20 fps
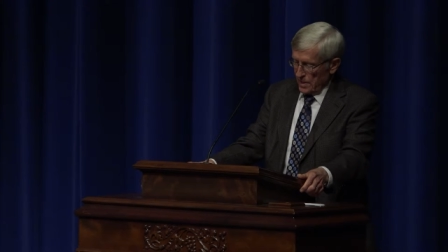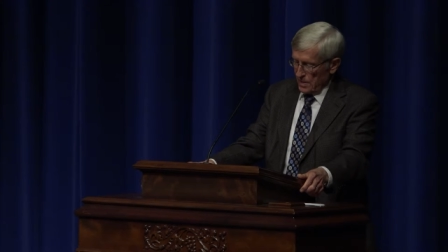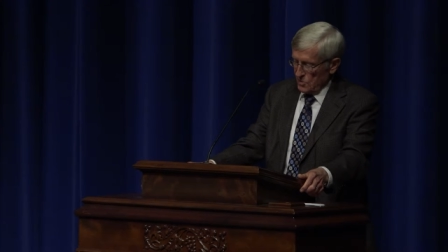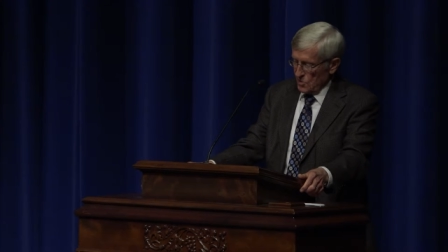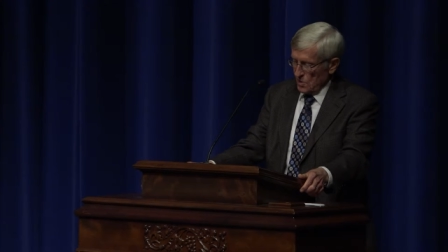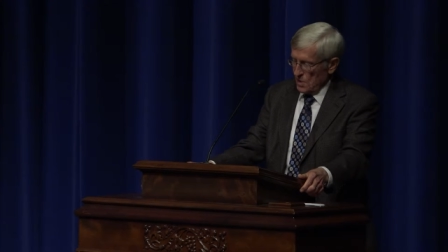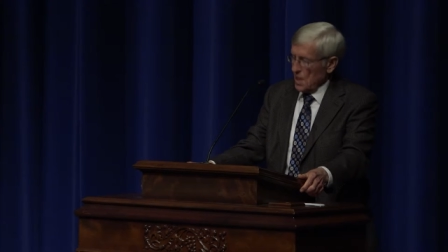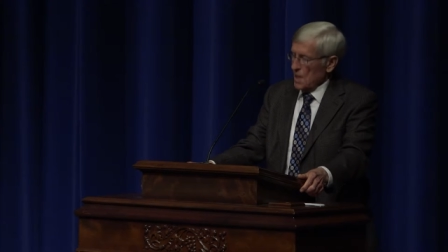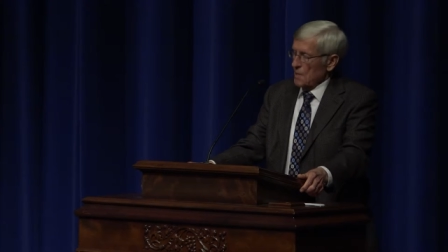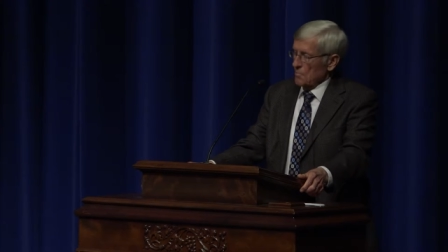
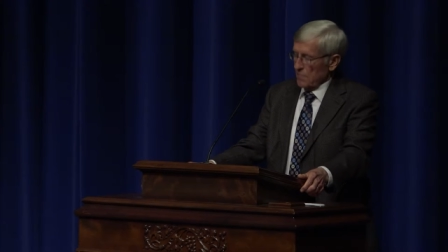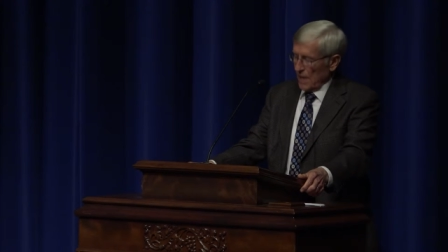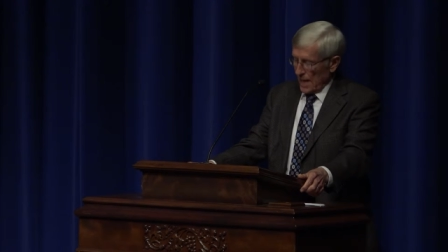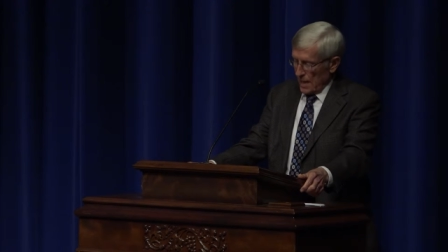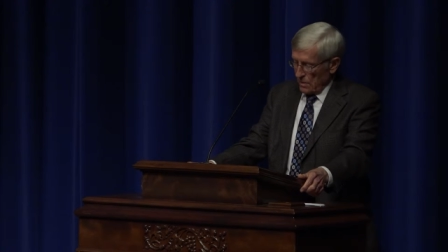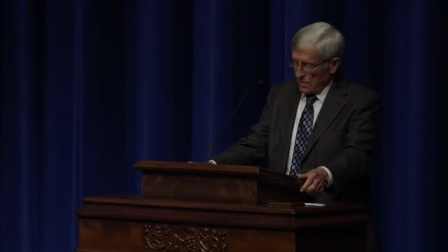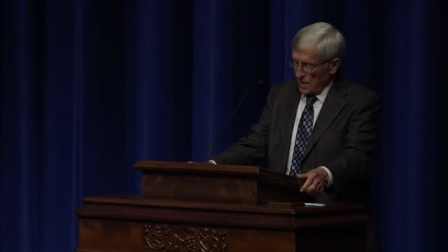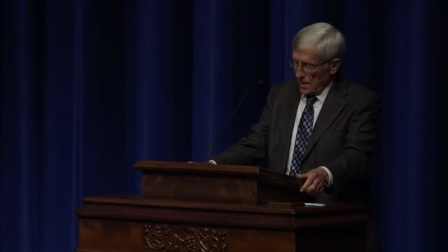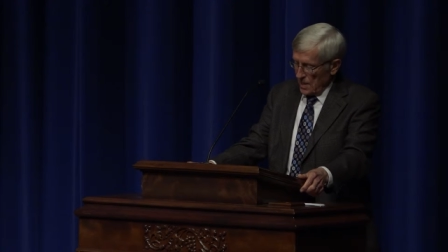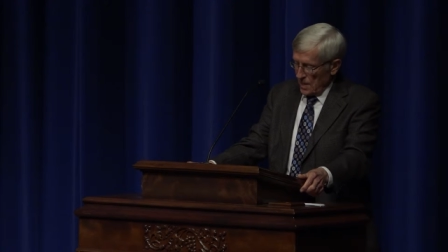it's
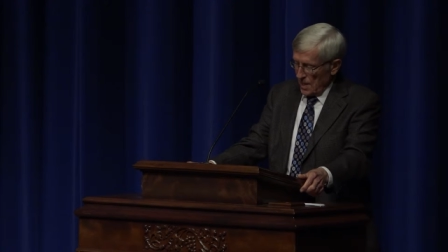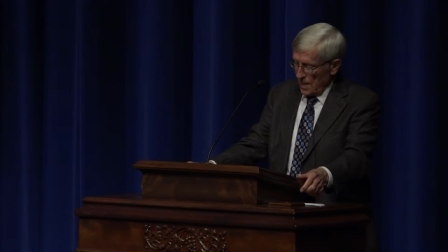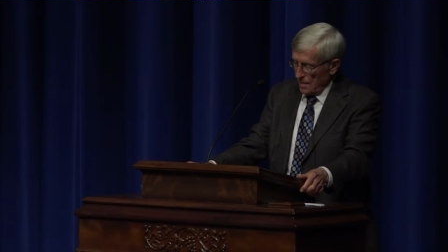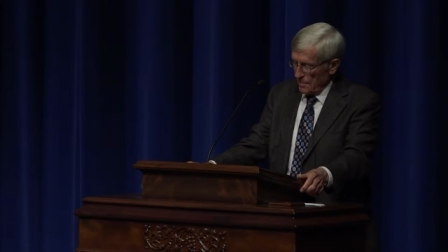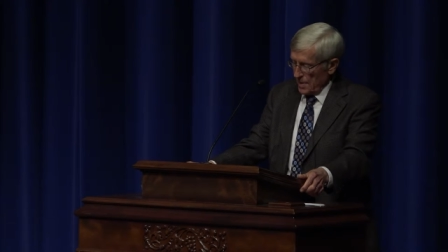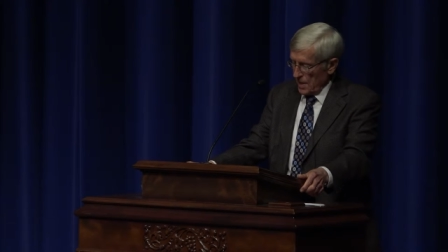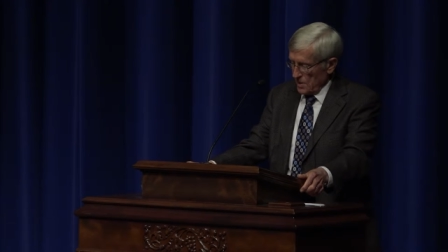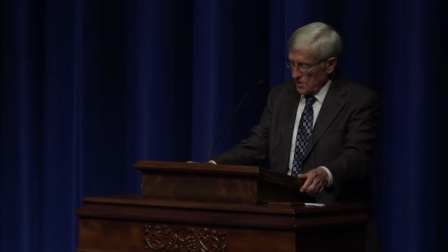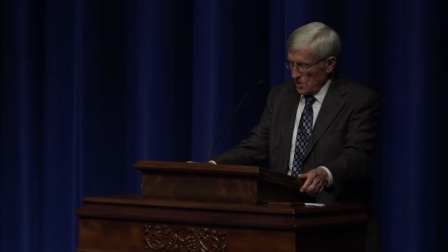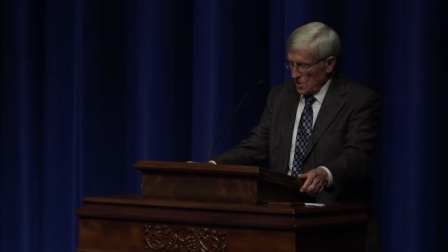
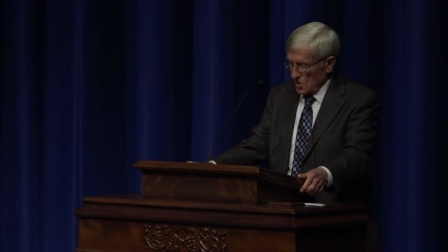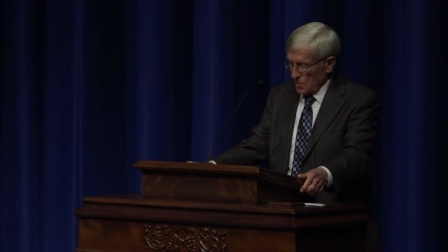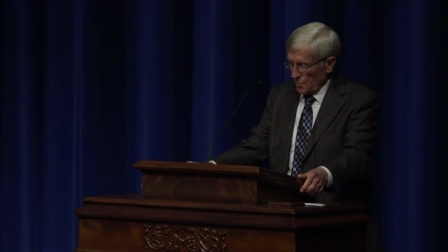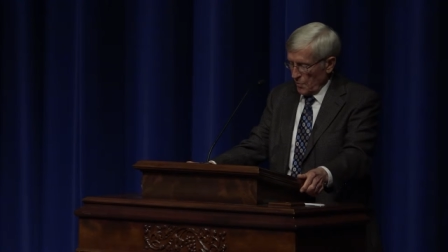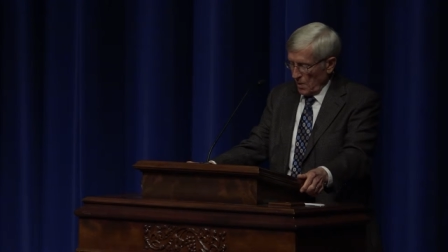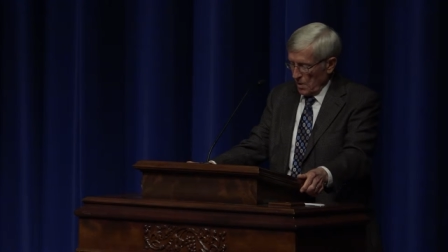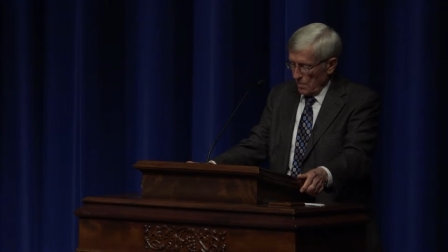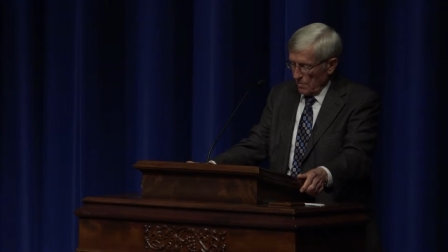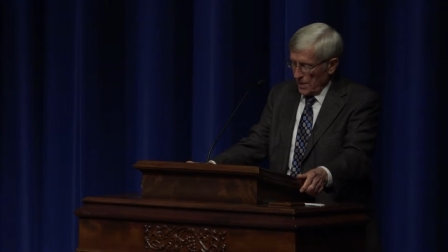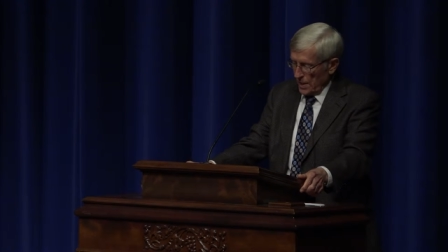biodynamics, it's
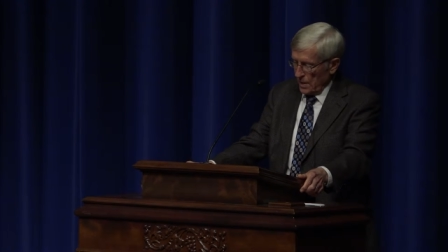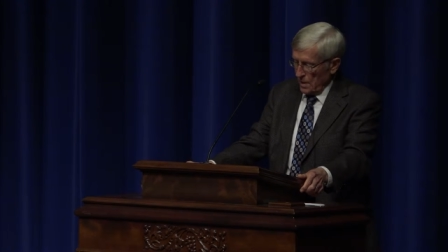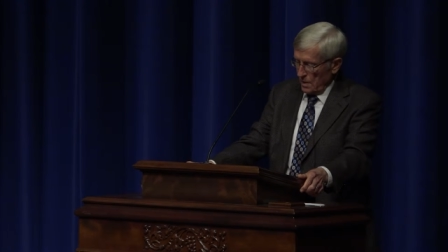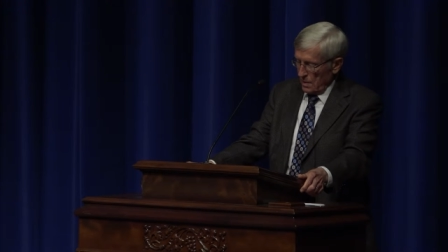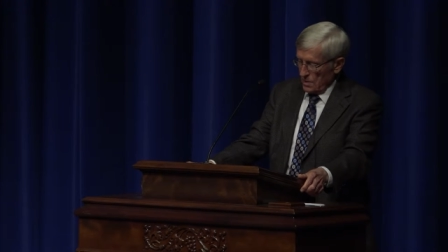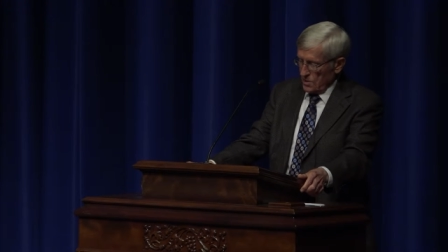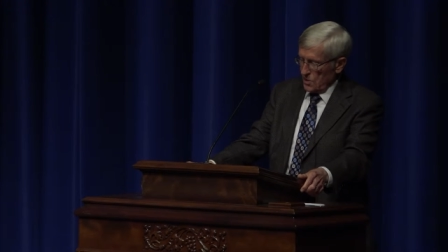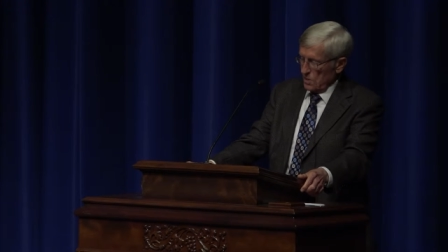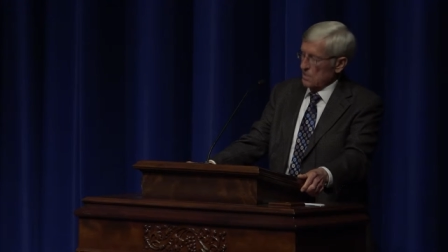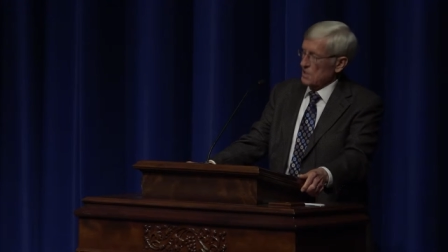
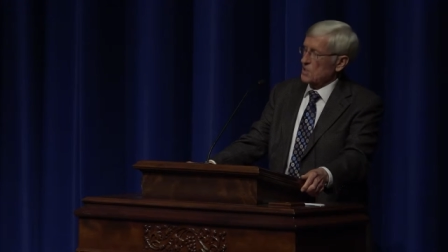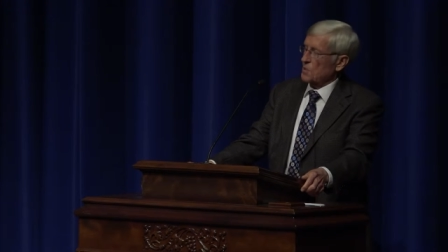permaculture,